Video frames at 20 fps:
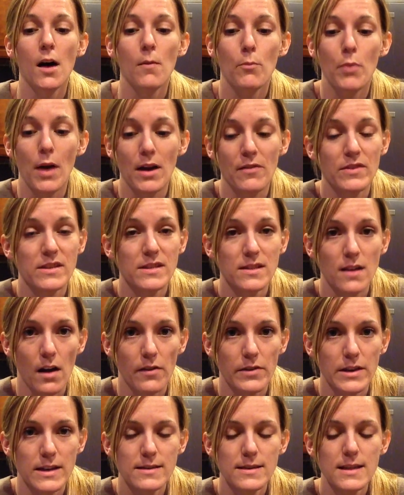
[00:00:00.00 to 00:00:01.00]
breakfast,
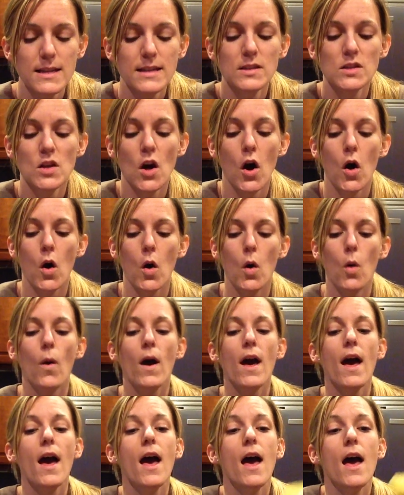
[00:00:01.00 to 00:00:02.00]
obviously. So
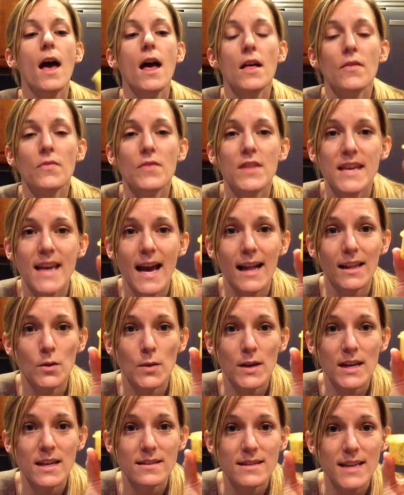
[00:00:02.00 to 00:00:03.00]
the yellow
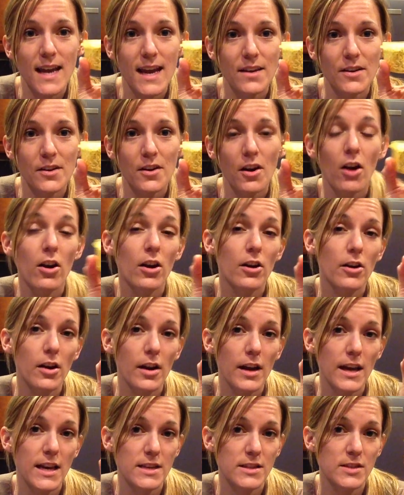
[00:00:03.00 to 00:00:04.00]
container
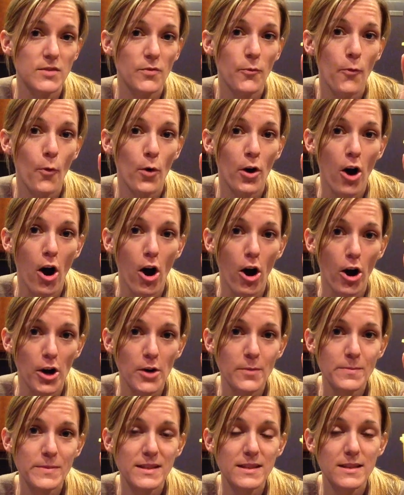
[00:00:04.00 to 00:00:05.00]
is for
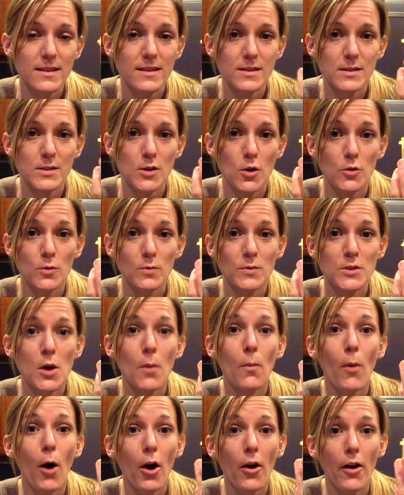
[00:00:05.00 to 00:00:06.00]
carbs. So
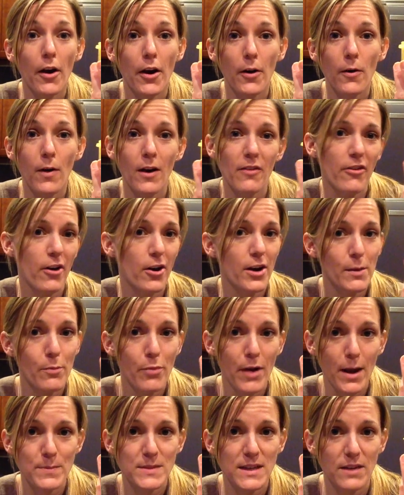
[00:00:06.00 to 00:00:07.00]
tomorrow, I've already
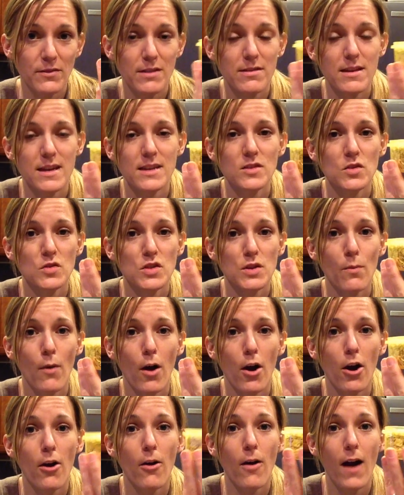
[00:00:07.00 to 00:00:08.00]
prepped everything. So
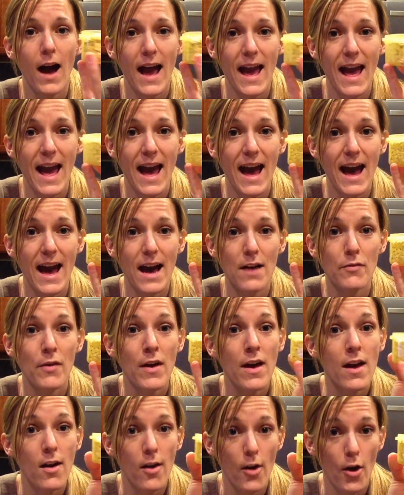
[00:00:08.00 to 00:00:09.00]
tomorrow I have
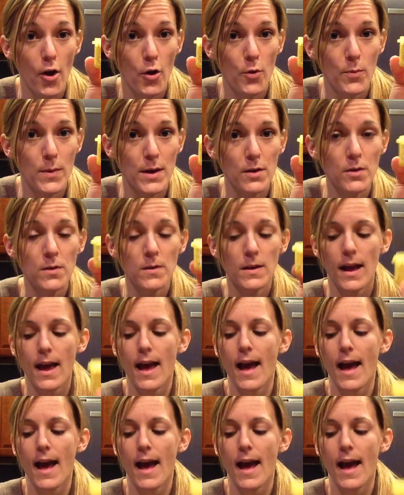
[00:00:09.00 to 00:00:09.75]
oatmeal,